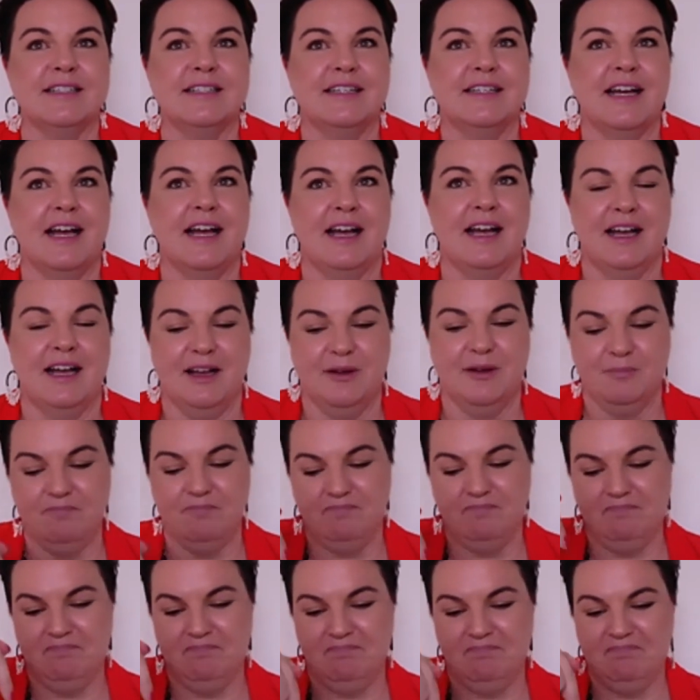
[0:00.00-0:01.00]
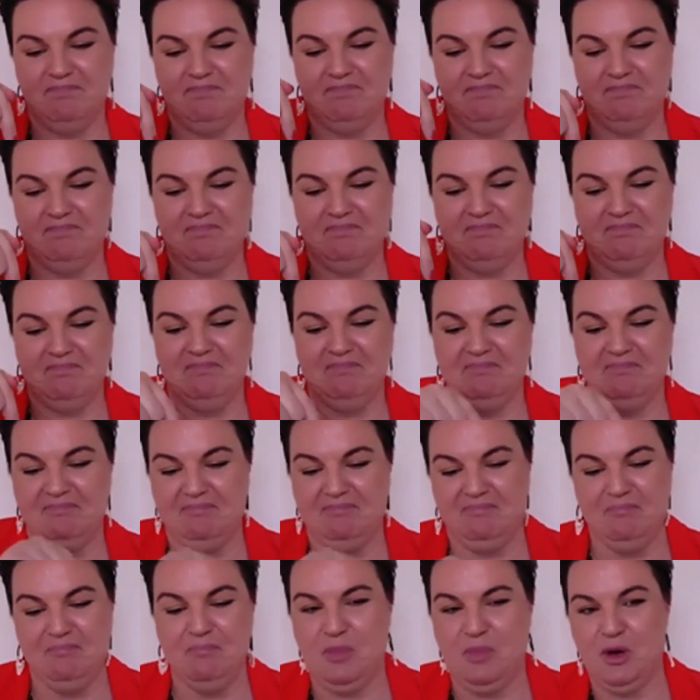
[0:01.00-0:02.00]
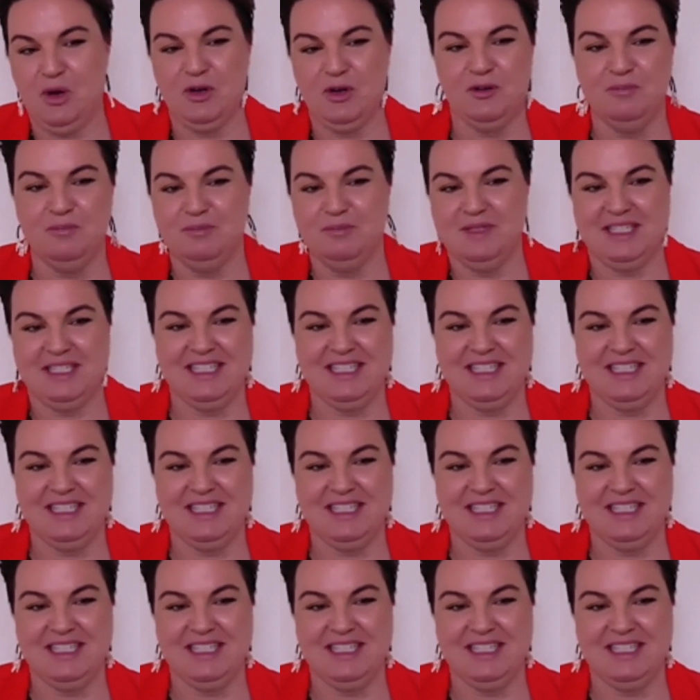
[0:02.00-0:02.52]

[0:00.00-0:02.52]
I'm not sure